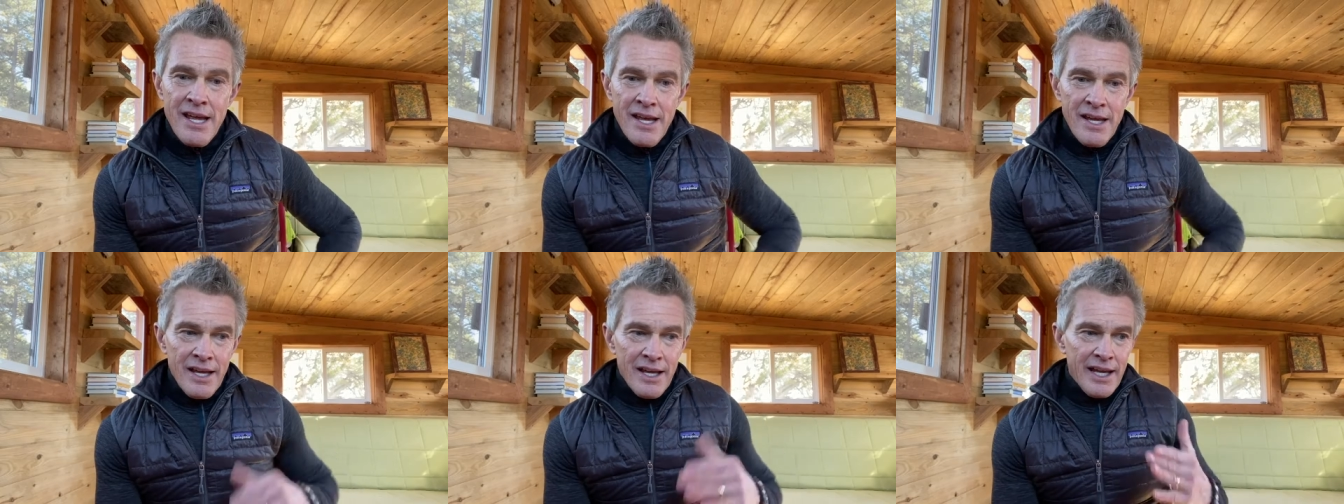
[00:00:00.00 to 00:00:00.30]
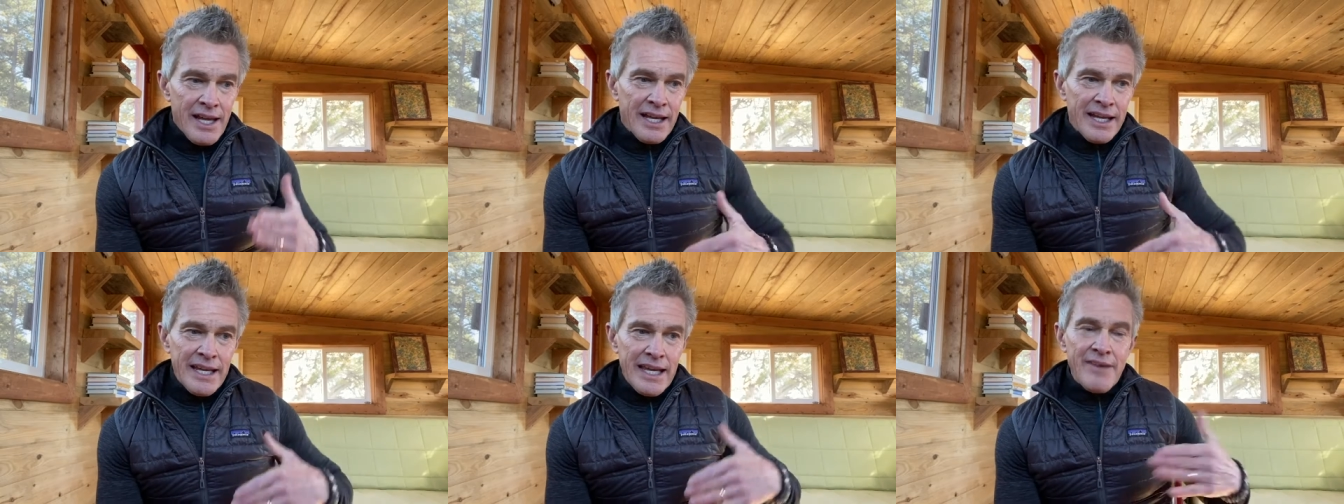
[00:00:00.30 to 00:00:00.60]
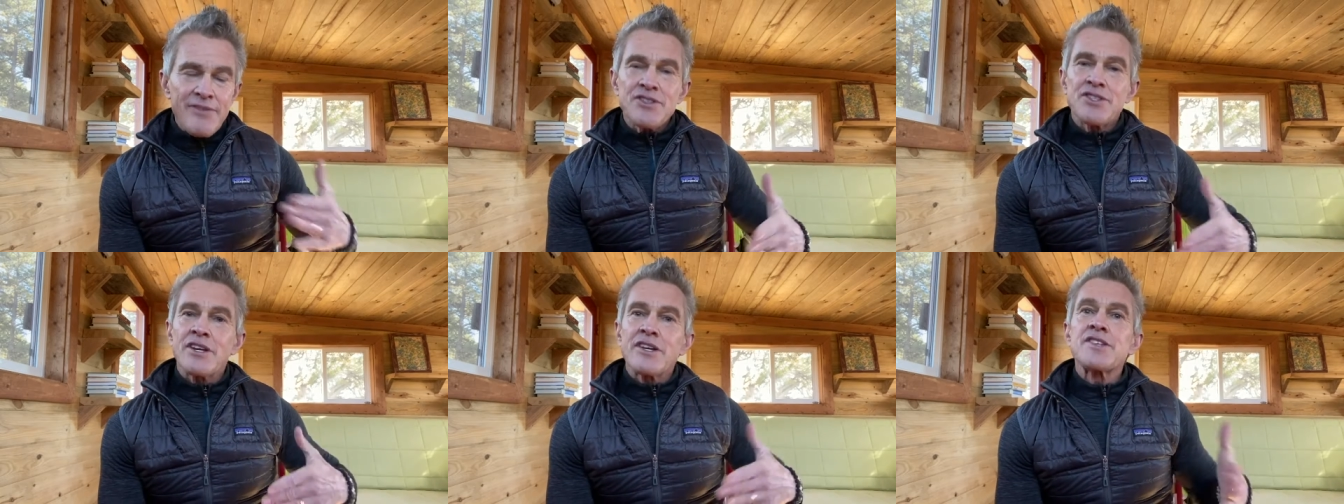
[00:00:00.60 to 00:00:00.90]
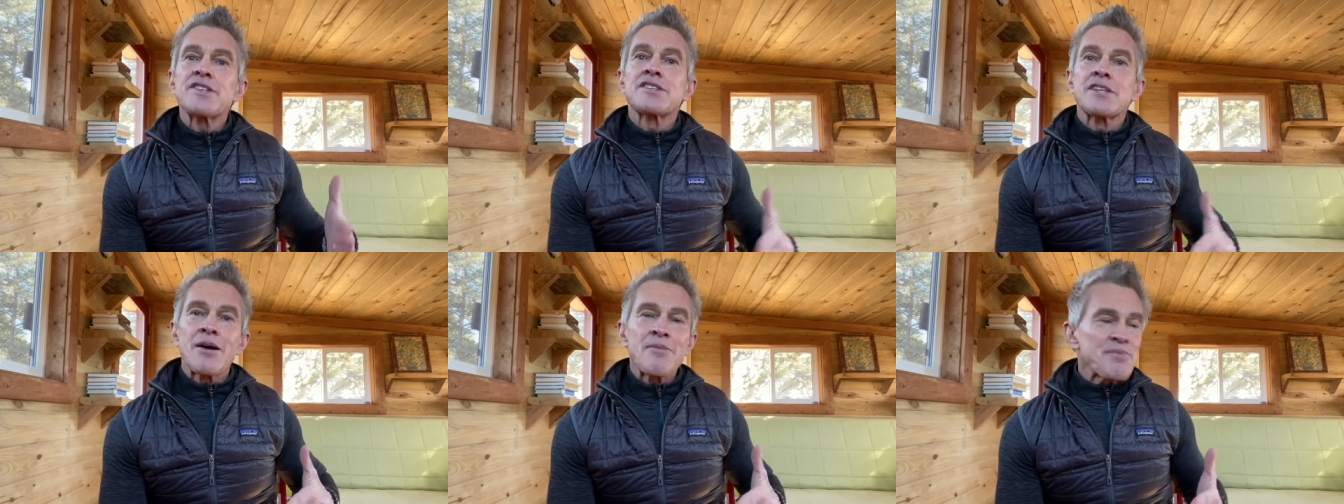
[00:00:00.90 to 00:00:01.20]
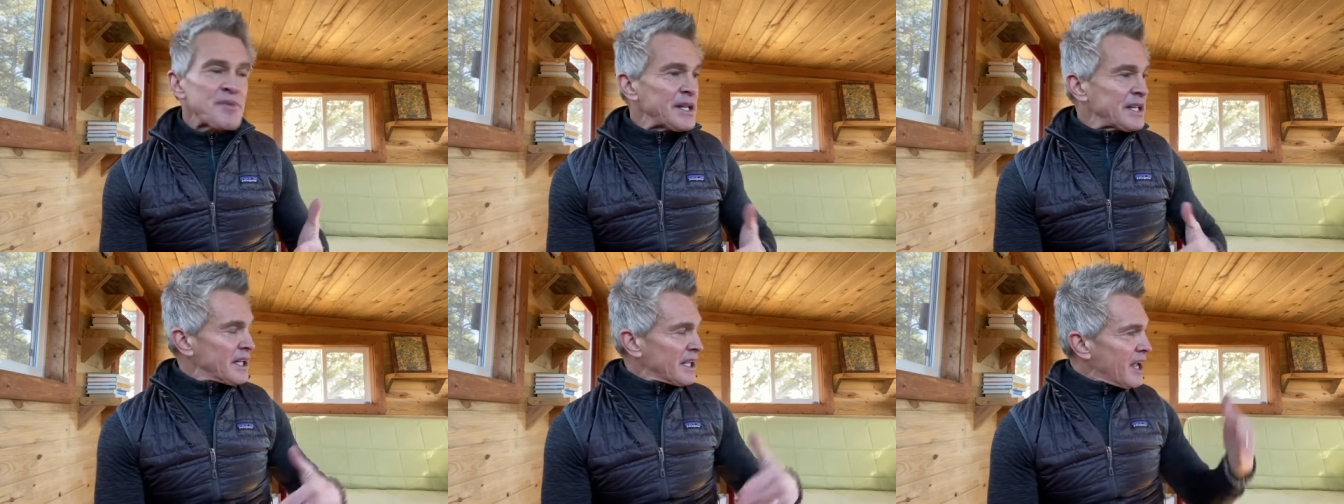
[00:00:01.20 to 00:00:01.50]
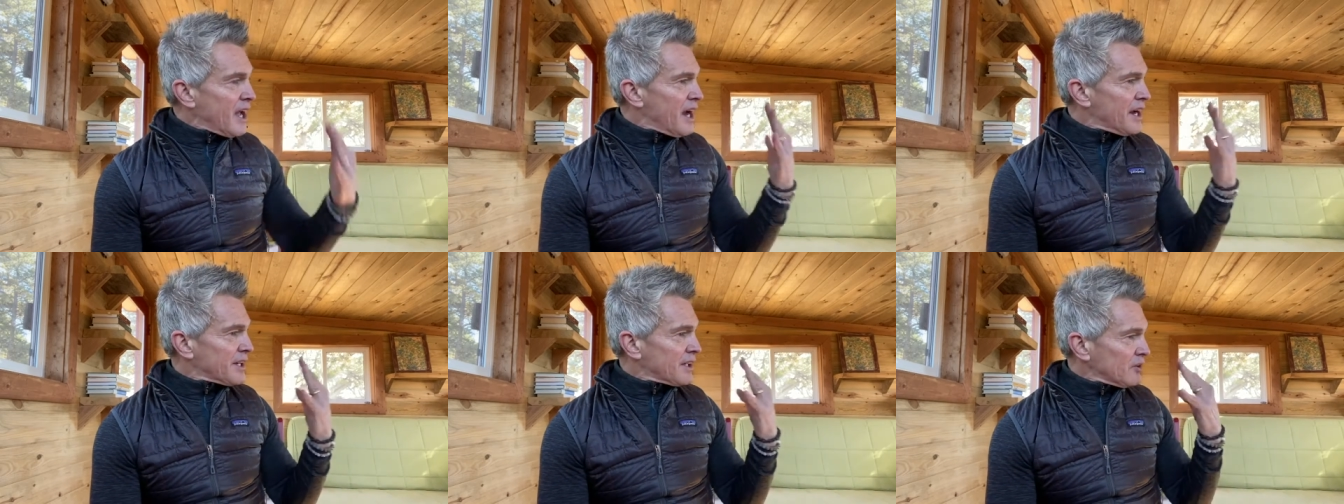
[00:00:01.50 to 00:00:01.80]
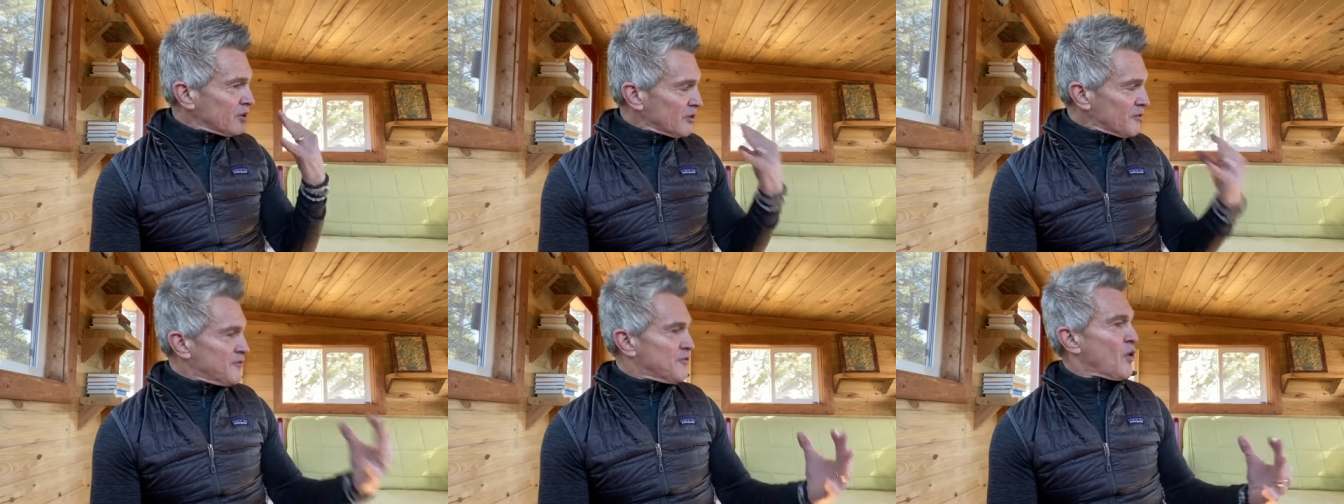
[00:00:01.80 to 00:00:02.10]
It gives us something to kind of
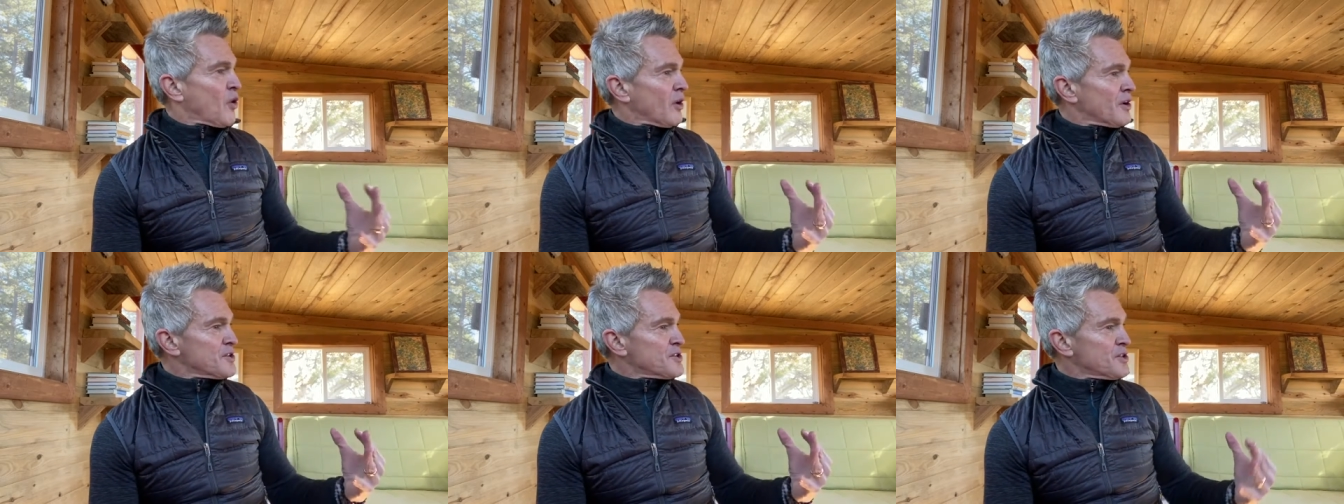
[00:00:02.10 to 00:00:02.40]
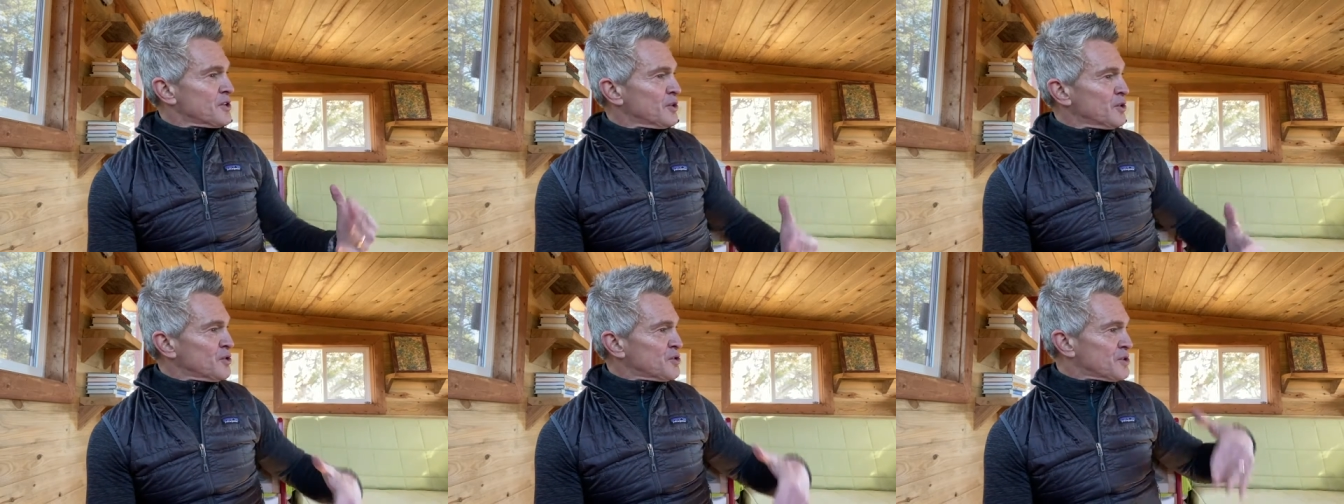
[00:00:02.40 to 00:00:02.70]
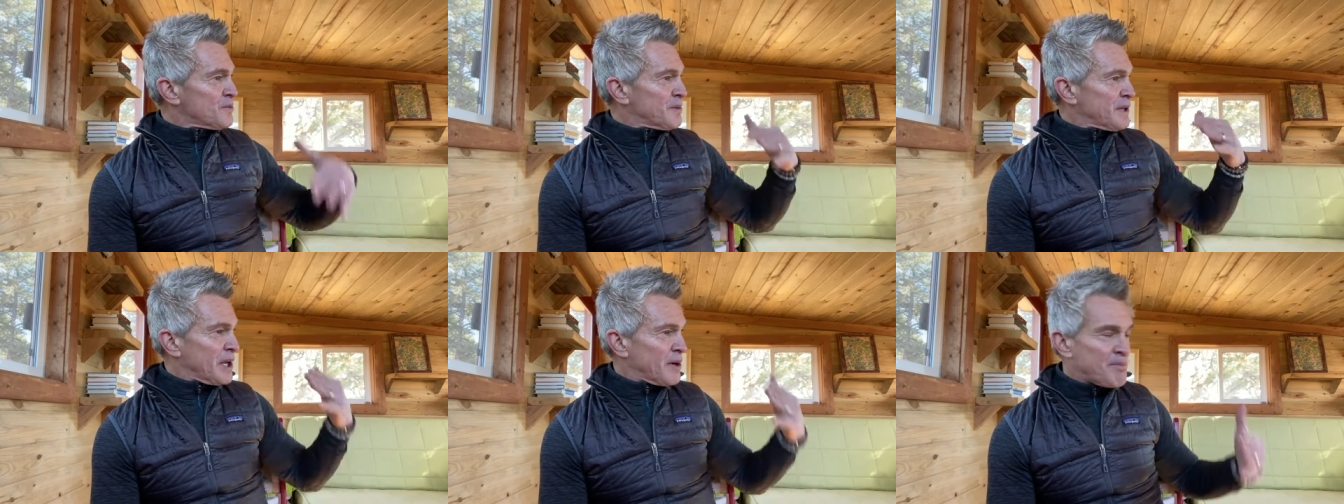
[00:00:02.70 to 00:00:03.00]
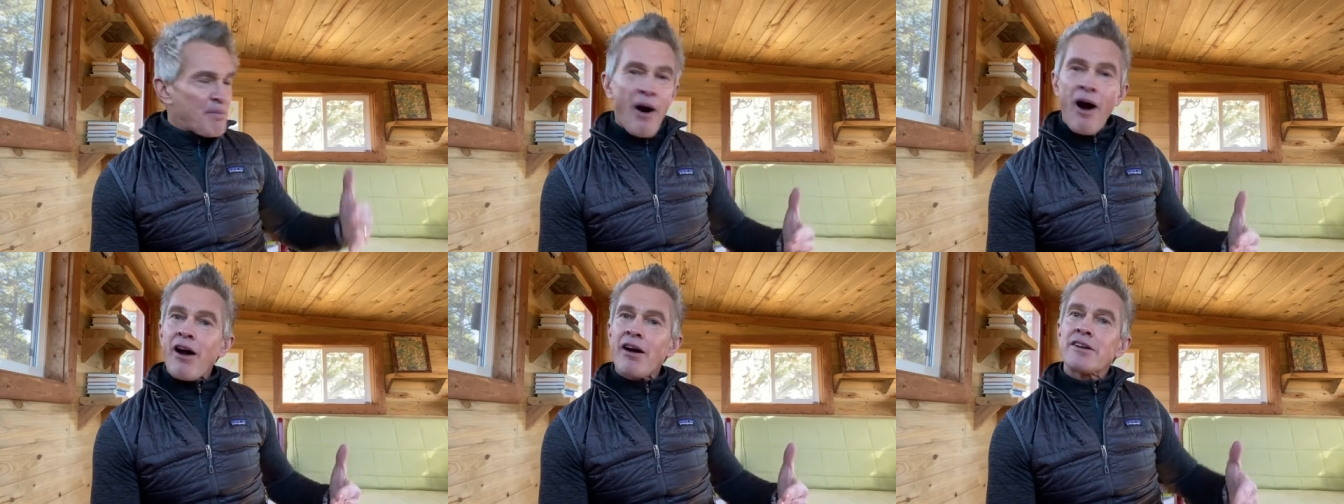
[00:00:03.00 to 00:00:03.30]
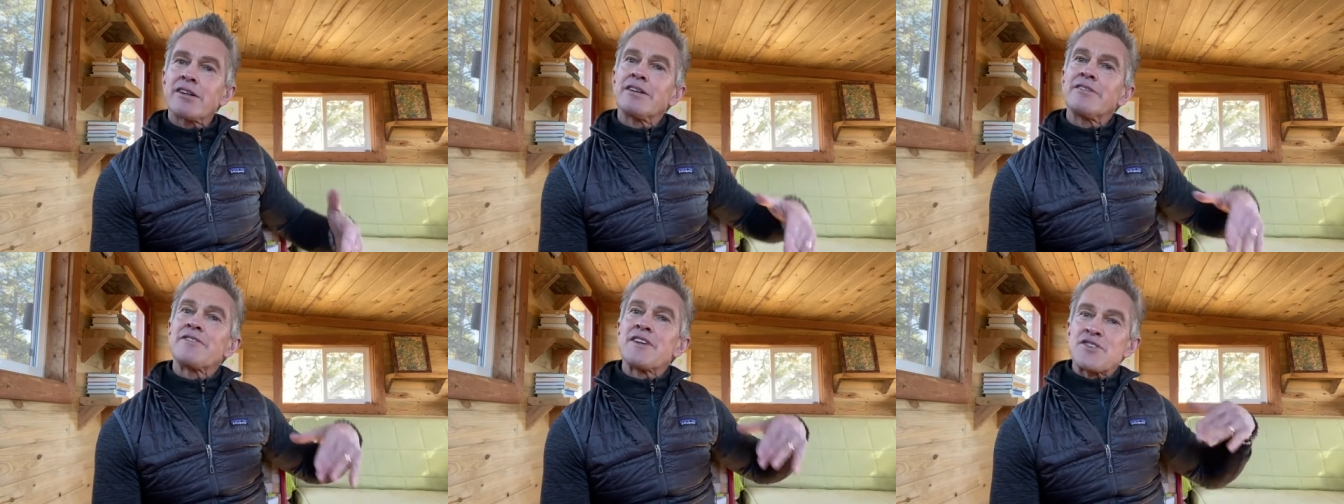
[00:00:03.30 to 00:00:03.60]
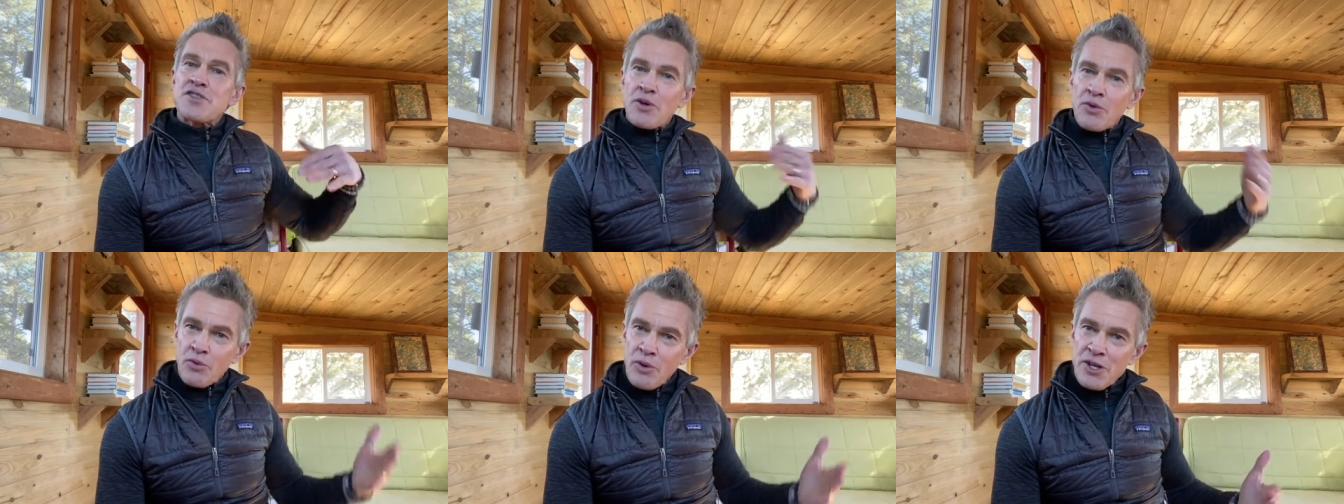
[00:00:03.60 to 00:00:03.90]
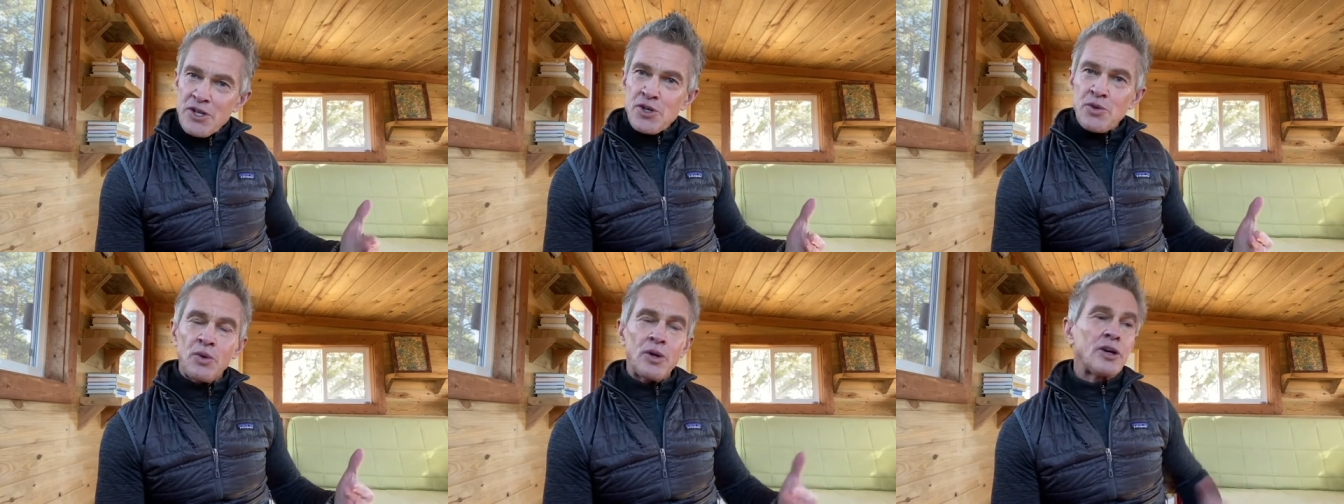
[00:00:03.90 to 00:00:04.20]
look forward to, to be a part of. It's a
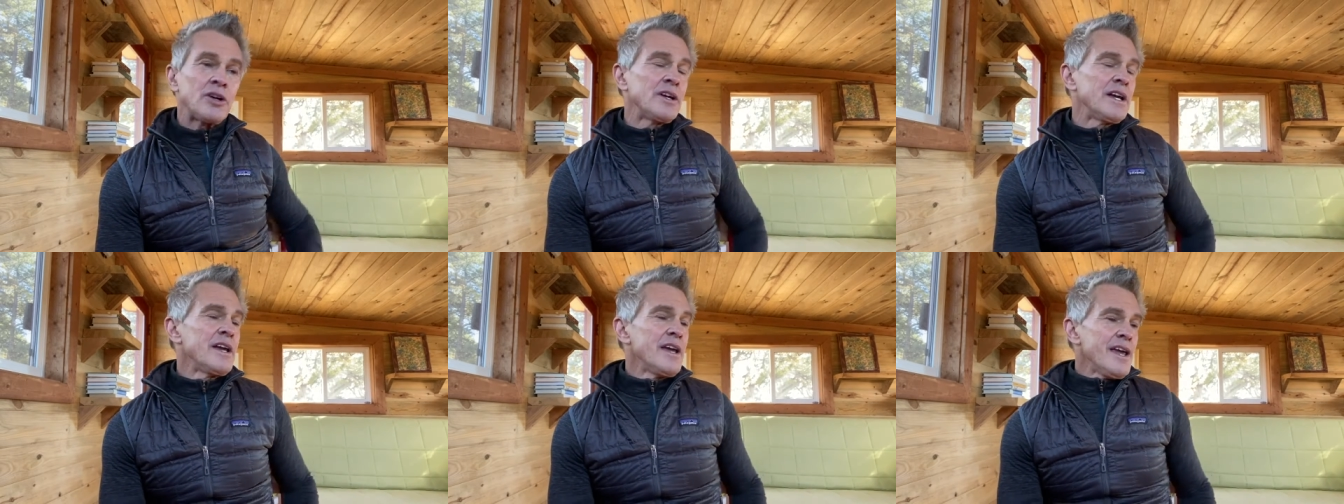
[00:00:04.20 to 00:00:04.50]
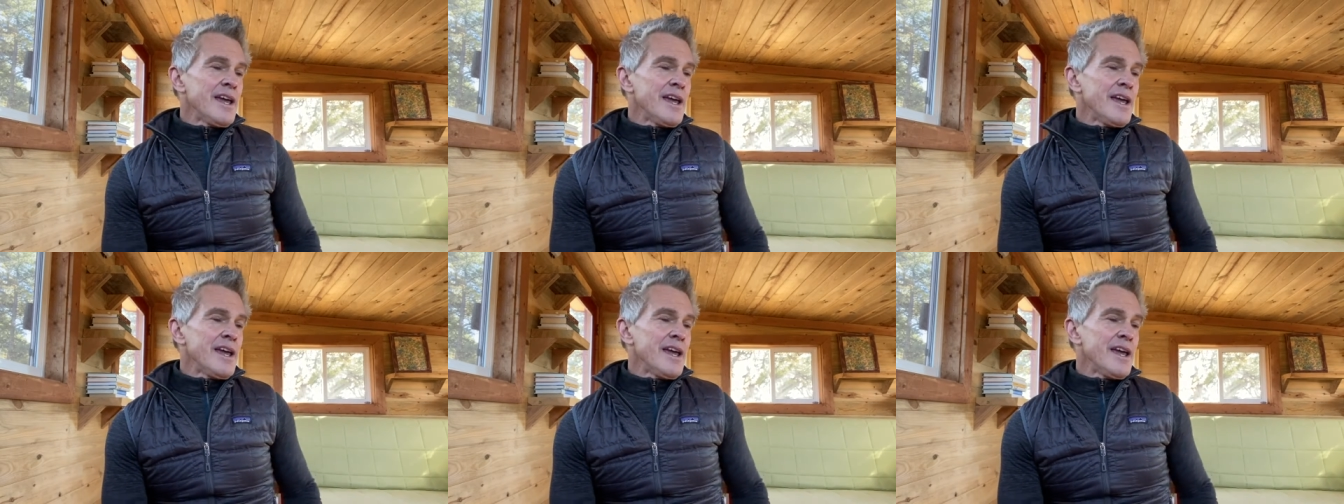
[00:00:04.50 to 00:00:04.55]
ritual.